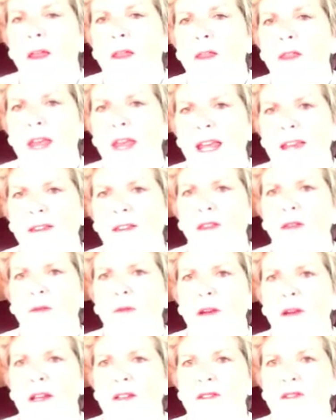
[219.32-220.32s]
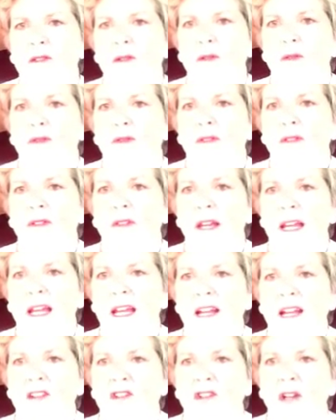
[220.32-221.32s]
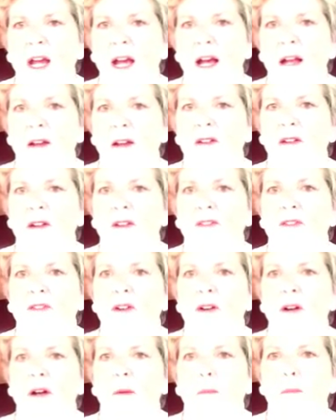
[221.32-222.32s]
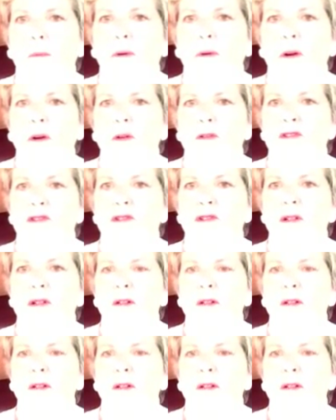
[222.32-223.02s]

These three students each had a different approach